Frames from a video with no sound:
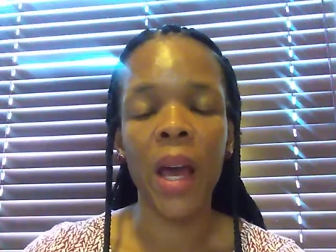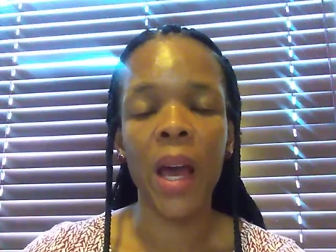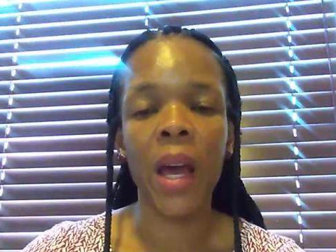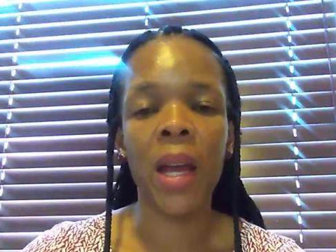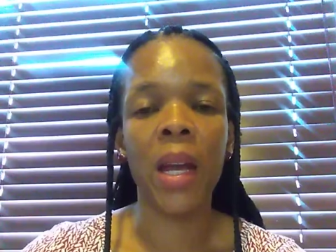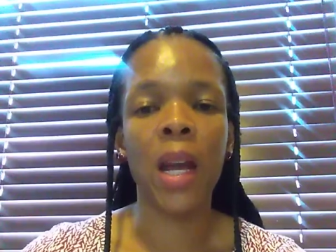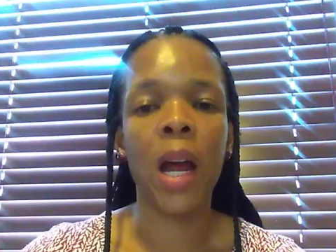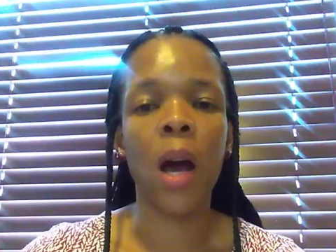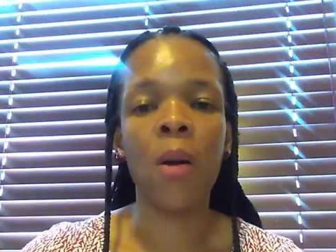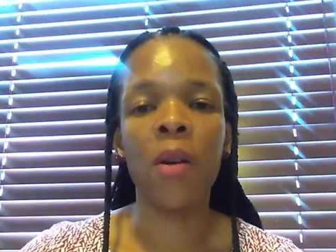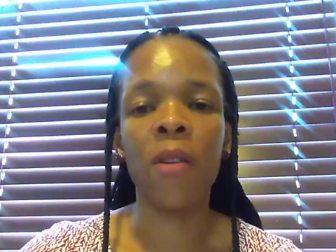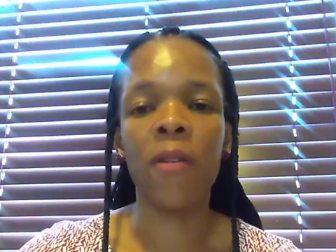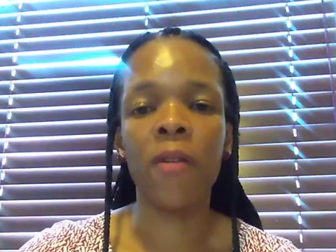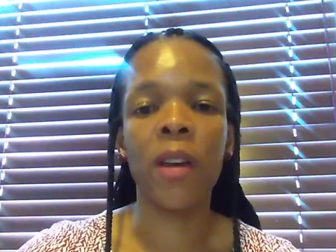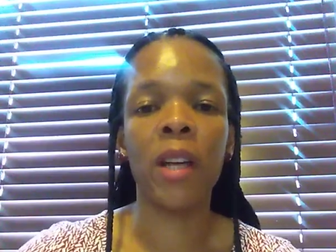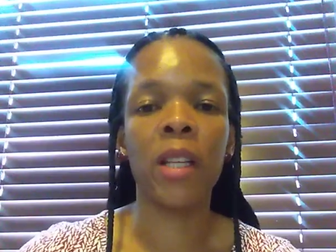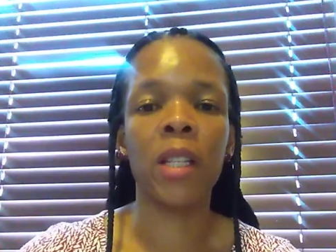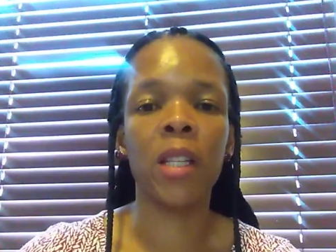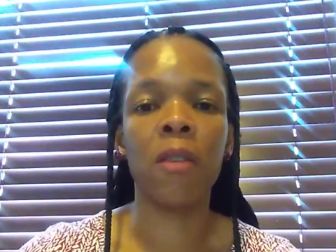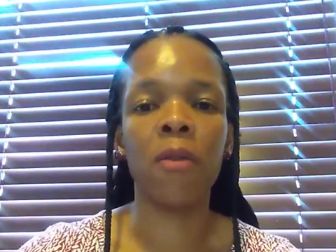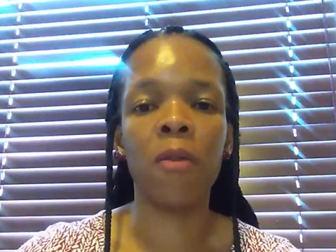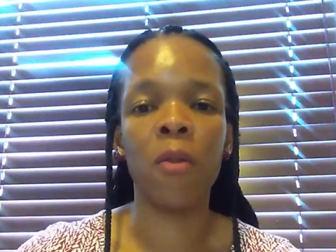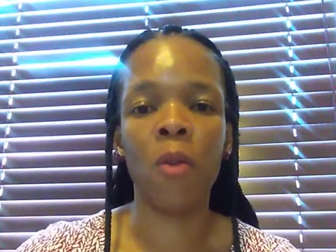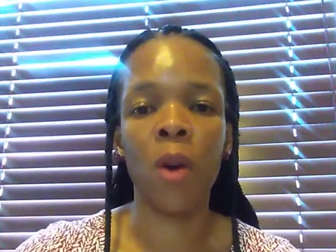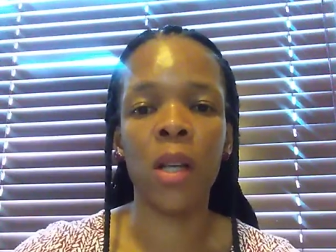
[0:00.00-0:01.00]
and how
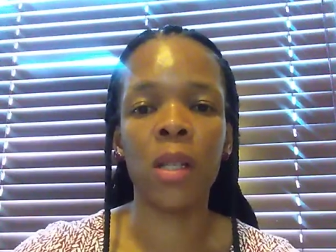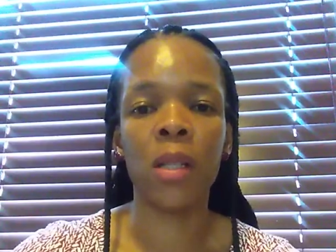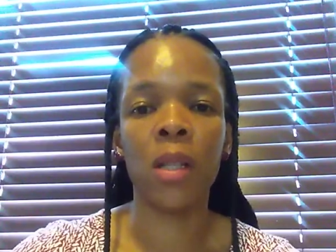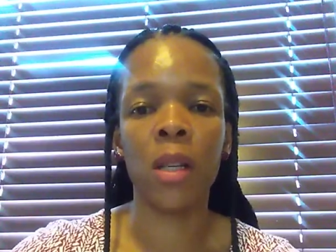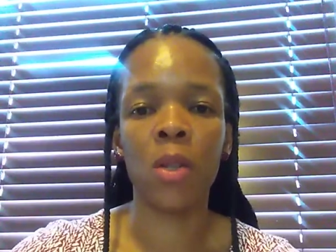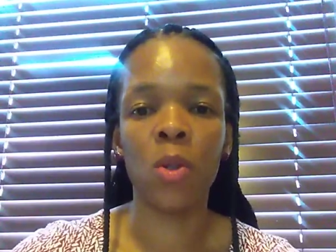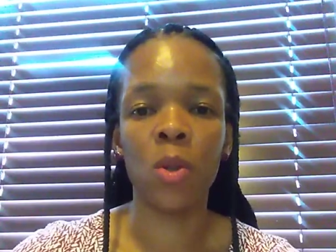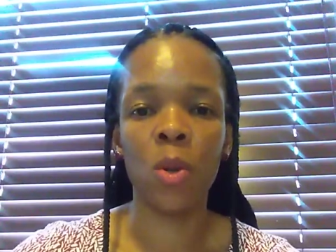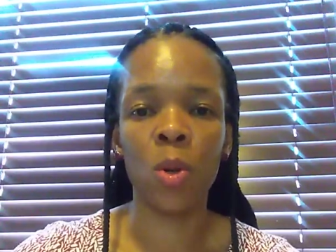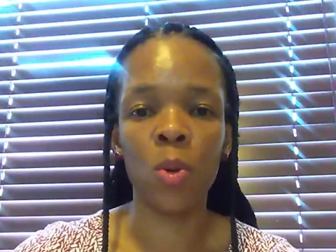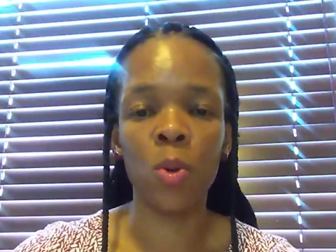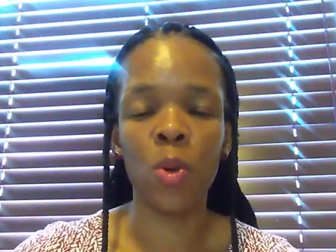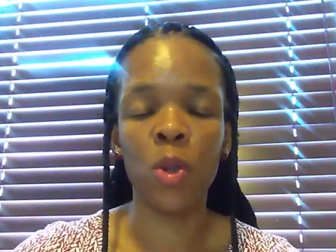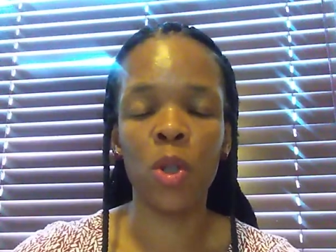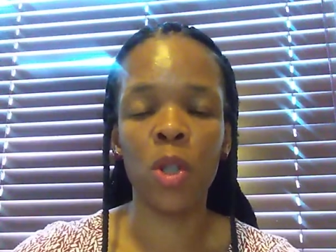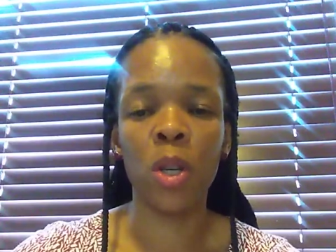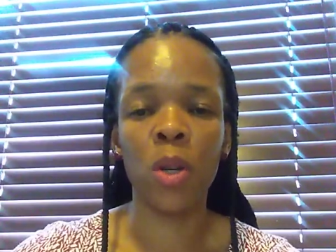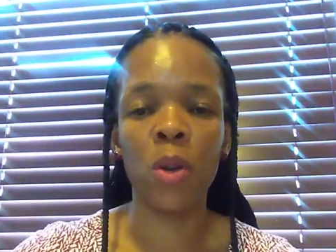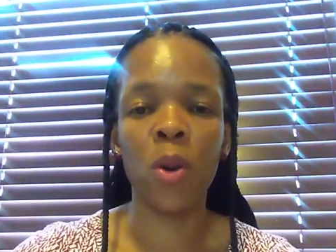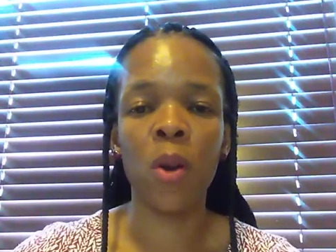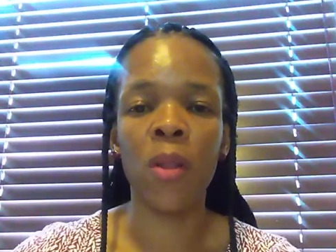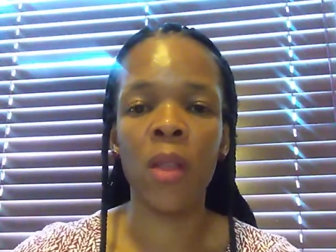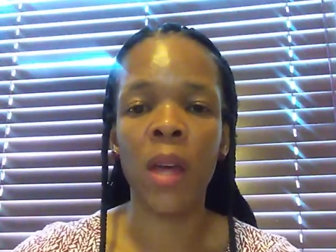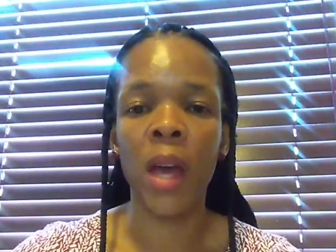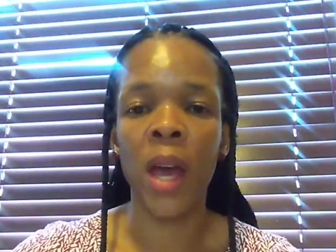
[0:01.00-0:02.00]
effective was the
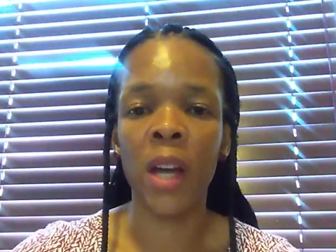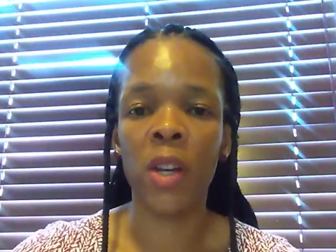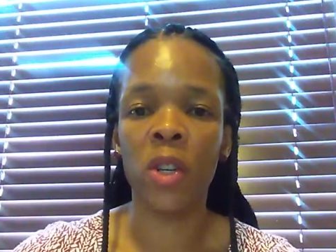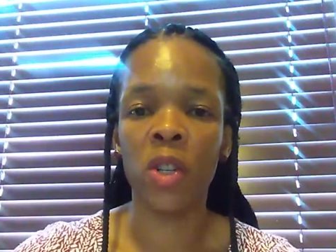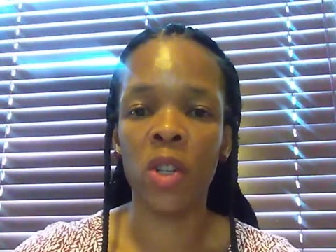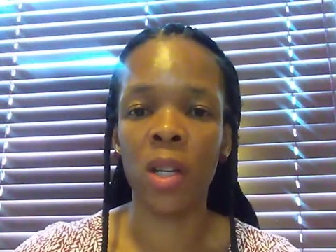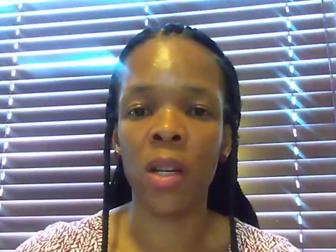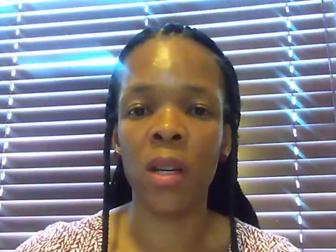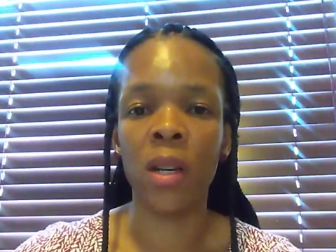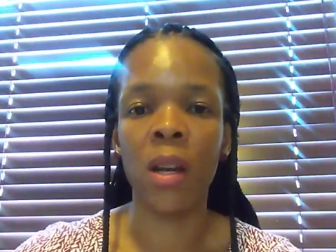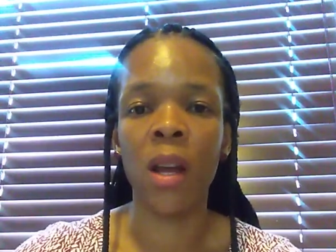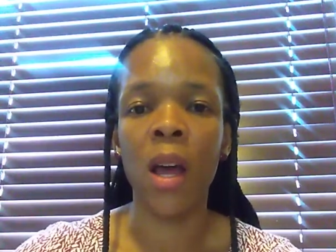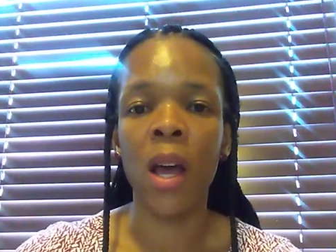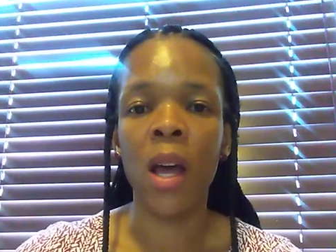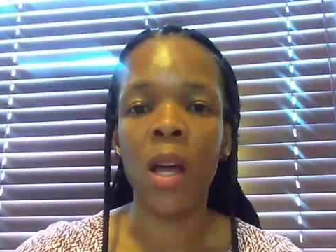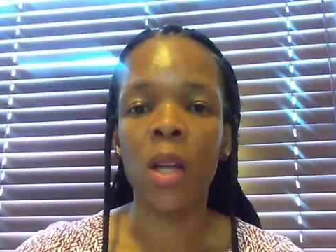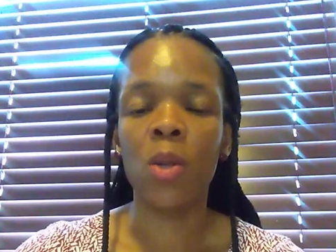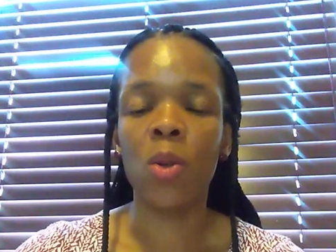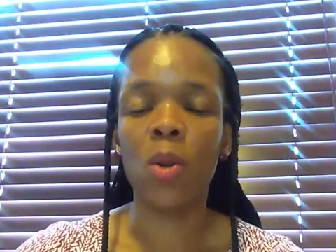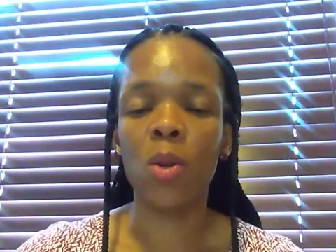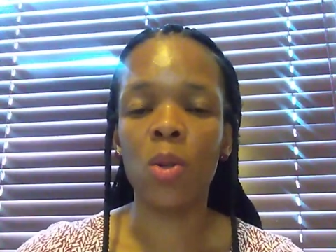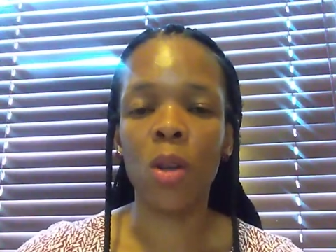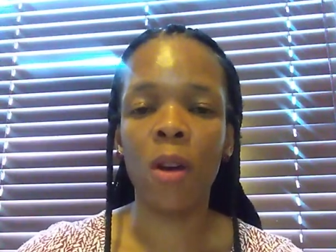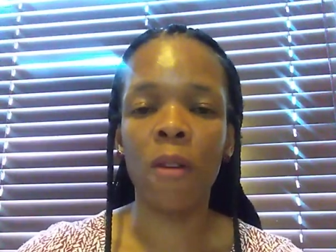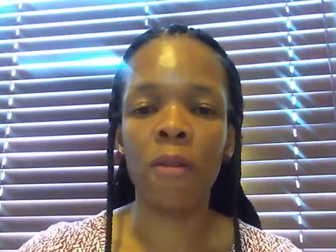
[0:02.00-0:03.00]
solution or the action
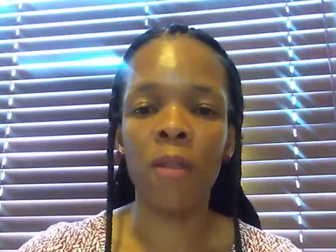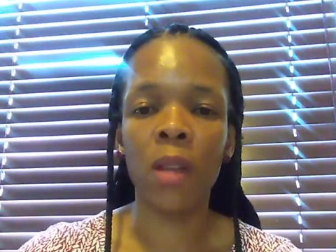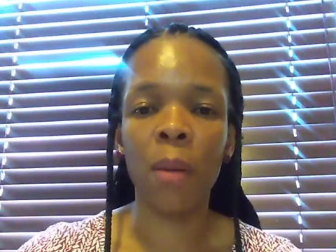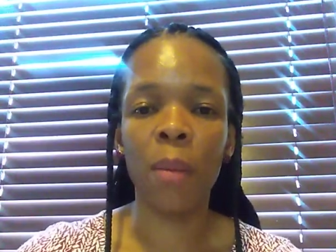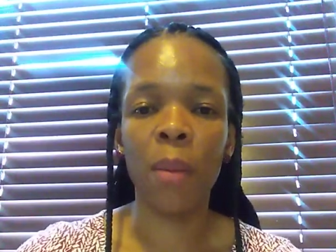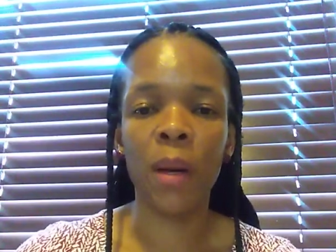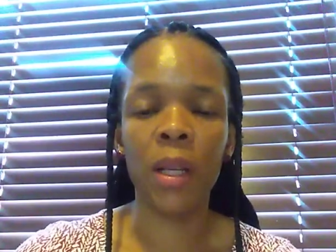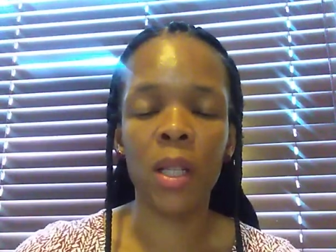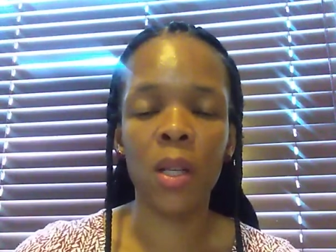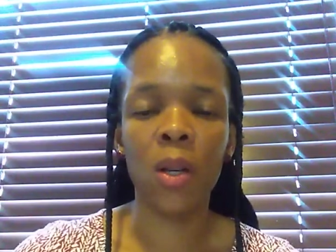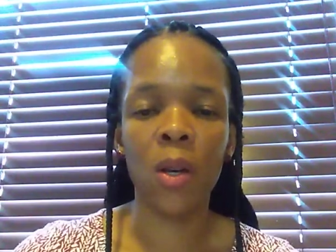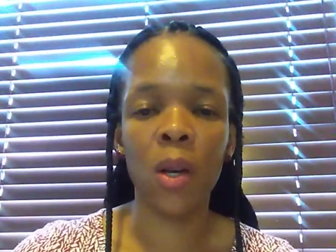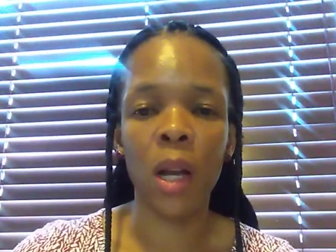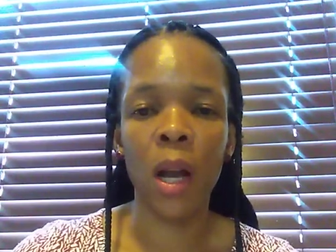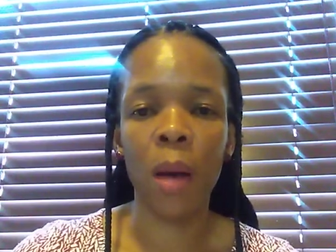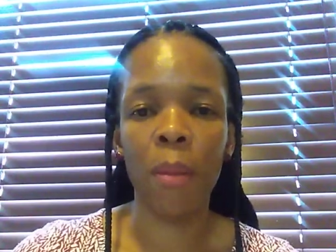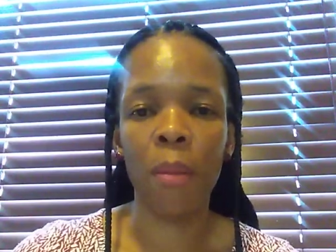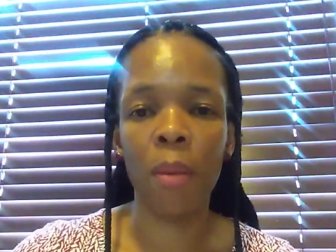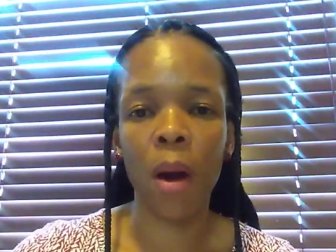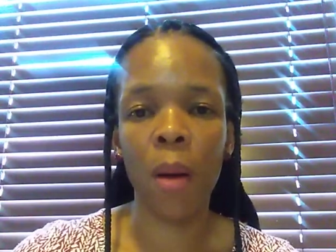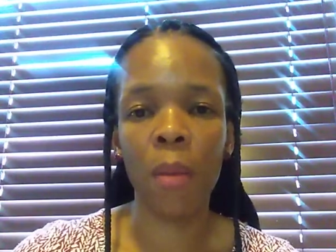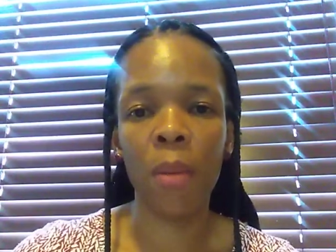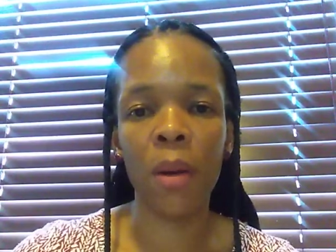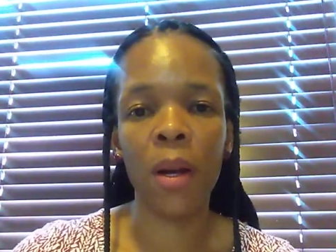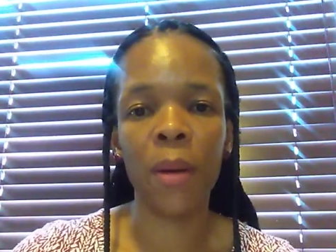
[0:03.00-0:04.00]
to solve that particular
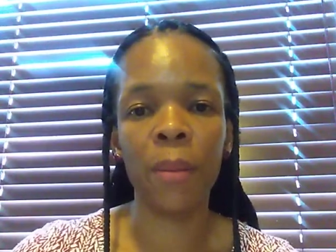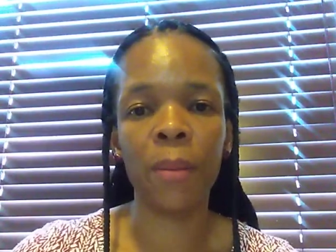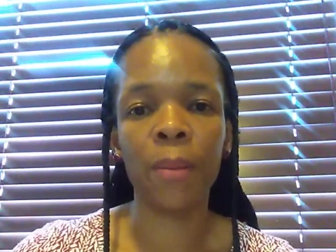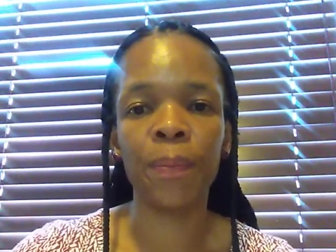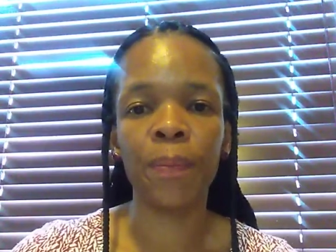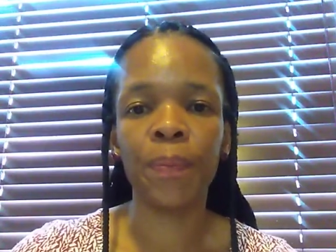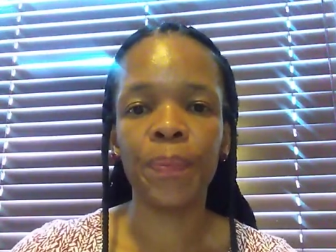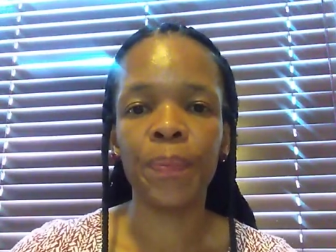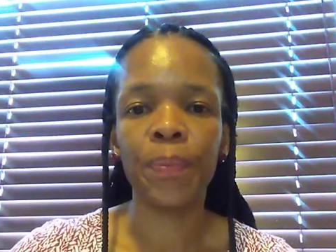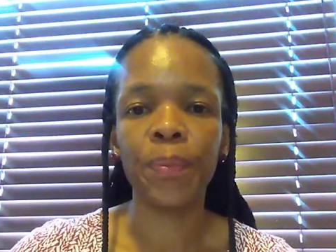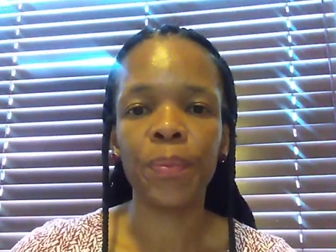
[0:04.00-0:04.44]
problem.